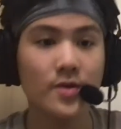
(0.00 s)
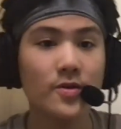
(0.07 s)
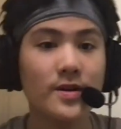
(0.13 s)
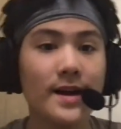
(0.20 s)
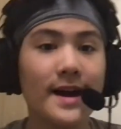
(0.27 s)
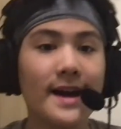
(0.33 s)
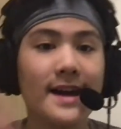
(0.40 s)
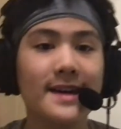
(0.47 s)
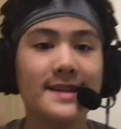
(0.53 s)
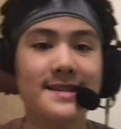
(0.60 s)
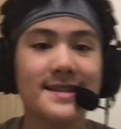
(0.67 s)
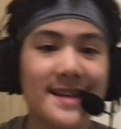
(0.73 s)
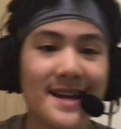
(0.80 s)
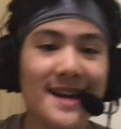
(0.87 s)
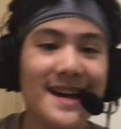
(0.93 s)
guys,
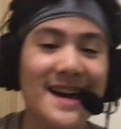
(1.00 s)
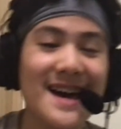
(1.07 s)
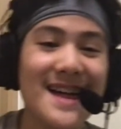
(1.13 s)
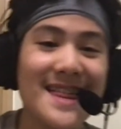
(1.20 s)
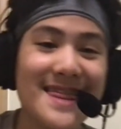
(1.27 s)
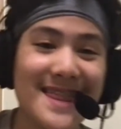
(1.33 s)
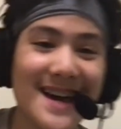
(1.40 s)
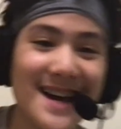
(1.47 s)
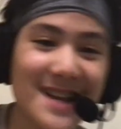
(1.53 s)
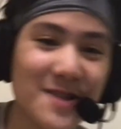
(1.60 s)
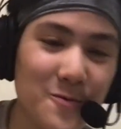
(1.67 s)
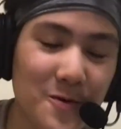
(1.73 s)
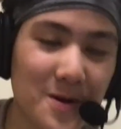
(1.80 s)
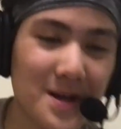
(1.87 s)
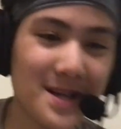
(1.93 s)
that
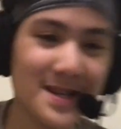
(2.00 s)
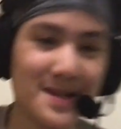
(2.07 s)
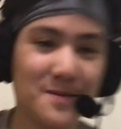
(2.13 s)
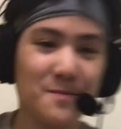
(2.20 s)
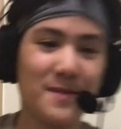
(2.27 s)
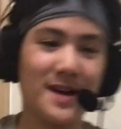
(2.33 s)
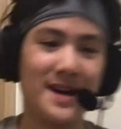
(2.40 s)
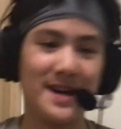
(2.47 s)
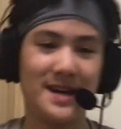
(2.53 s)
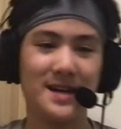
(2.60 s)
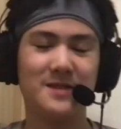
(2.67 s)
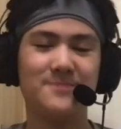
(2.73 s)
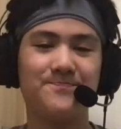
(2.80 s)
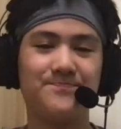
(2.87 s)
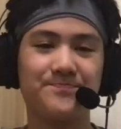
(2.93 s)
was
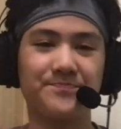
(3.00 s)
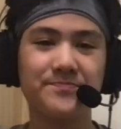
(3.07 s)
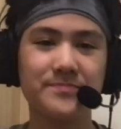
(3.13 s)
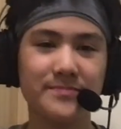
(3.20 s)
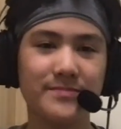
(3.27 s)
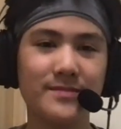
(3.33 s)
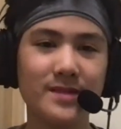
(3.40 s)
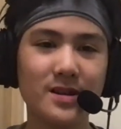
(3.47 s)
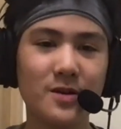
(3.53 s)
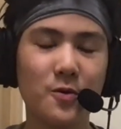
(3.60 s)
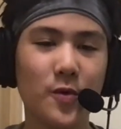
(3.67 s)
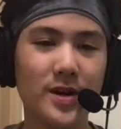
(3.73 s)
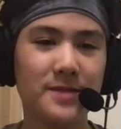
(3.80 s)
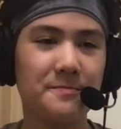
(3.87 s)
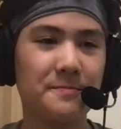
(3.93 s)
my
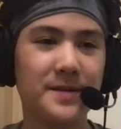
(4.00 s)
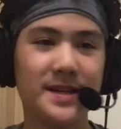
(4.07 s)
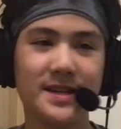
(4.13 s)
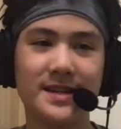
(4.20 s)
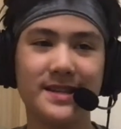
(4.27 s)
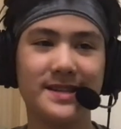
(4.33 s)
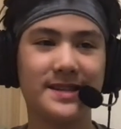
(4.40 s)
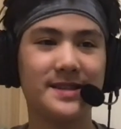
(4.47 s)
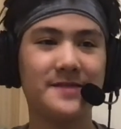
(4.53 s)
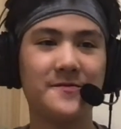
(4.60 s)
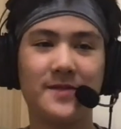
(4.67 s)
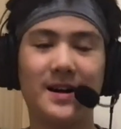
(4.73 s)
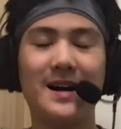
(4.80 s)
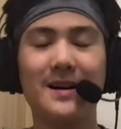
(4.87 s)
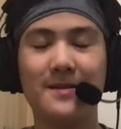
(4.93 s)
One Piece
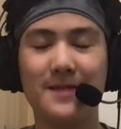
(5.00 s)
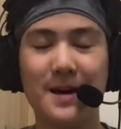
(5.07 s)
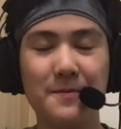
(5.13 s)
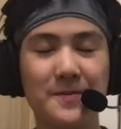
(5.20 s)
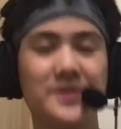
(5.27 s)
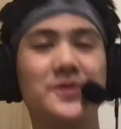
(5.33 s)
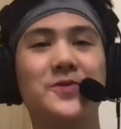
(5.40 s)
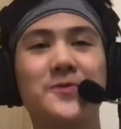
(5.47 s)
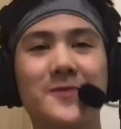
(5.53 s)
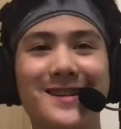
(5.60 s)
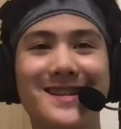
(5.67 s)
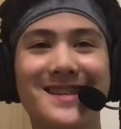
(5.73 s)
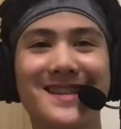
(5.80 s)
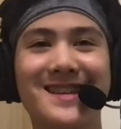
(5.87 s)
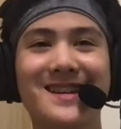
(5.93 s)
episode
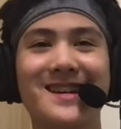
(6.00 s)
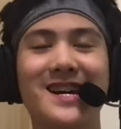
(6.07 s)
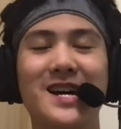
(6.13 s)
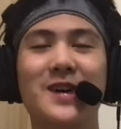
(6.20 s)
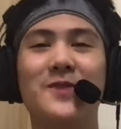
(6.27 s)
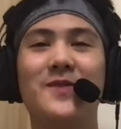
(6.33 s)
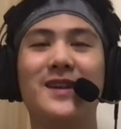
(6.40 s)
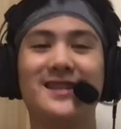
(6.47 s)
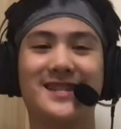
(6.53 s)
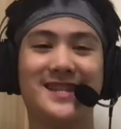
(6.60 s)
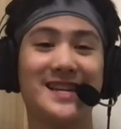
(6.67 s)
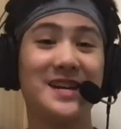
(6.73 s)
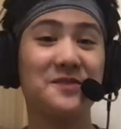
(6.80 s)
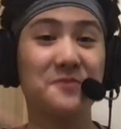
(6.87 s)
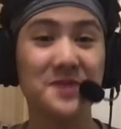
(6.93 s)
1 watching.
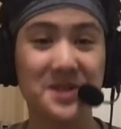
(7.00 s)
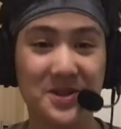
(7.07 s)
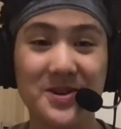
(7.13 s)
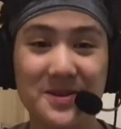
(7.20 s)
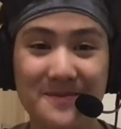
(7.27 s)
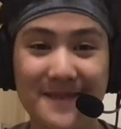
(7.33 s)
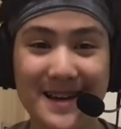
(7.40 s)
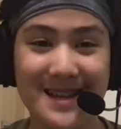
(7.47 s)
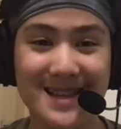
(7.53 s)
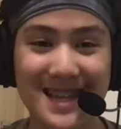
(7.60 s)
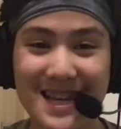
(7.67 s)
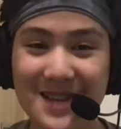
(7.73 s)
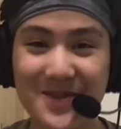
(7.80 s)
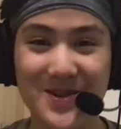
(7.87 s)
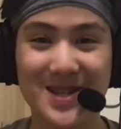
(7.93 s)
It was good, man. It
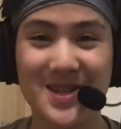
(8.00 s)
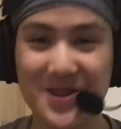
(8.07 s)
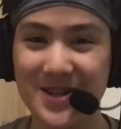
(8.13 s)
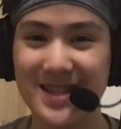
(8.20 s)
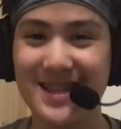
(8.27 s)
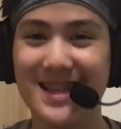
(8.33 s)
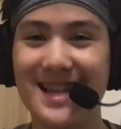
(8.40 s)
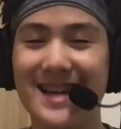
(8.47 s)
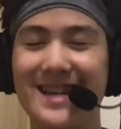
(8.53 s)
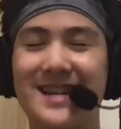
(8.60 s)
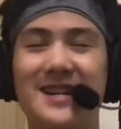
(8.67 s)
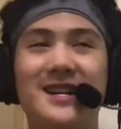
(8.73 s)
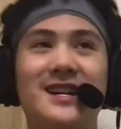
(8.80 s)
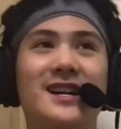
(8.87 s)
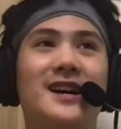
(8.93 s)
was good. Like
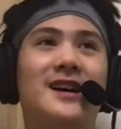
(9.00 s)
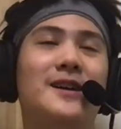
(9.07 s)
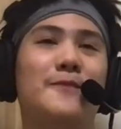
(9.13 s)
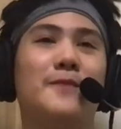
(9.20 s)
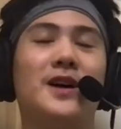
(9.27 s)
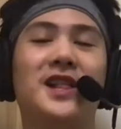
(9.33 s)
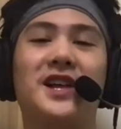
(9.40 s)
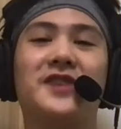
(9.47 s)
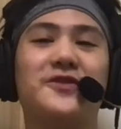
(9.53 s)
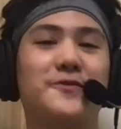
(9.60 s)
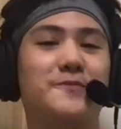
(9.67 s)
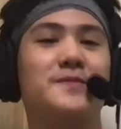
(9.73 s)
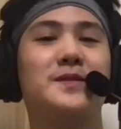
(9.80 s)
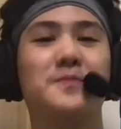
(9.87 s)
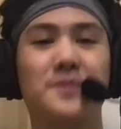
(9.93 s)
a lot of
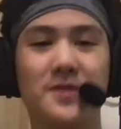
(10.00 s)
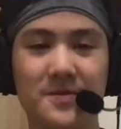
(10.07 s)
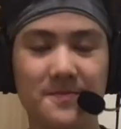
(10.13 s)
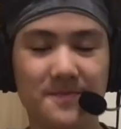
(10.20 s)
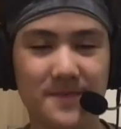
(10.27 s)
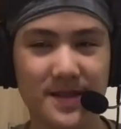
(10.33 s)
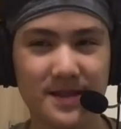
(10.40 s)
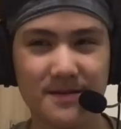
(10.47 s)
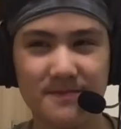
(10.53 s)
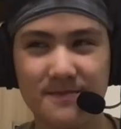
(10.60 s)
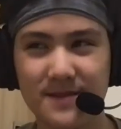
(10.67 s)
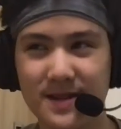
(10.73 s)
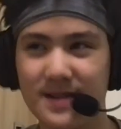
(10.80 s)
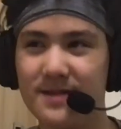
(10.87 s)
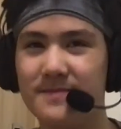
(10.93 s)
people
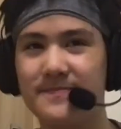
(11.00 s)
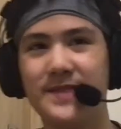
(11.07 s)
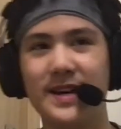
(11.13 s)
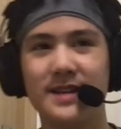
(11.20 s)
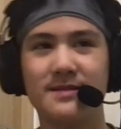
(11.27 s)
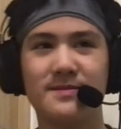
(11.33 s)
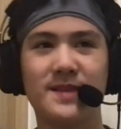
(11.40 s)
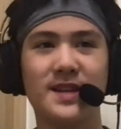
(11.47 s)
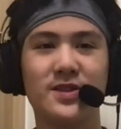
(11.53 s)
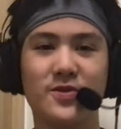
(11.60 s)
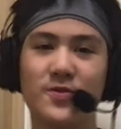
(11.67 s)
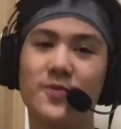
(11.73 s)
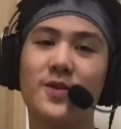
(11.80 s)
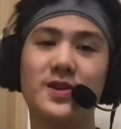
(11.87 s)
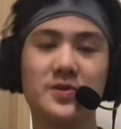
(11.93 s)
that I know
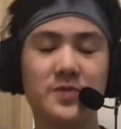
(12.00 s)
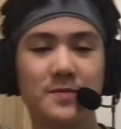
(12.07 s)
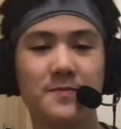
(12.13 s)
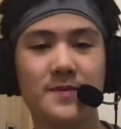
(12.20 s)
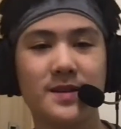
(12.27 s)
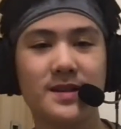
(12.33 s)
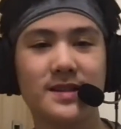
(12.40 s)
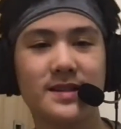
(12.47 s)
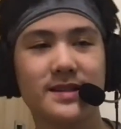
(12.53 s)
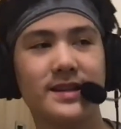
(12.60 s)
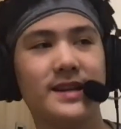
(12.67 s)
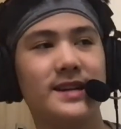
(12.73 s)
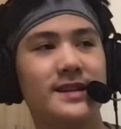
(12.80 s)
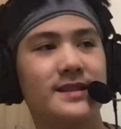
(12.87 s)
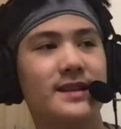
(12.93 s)
watch One Piece,
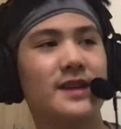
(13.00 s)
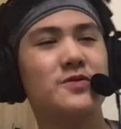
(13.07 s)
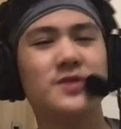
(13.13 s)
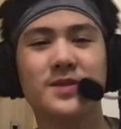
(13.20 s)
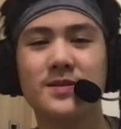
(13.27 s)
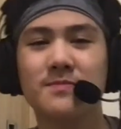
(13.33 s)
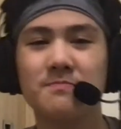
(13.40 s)
and I was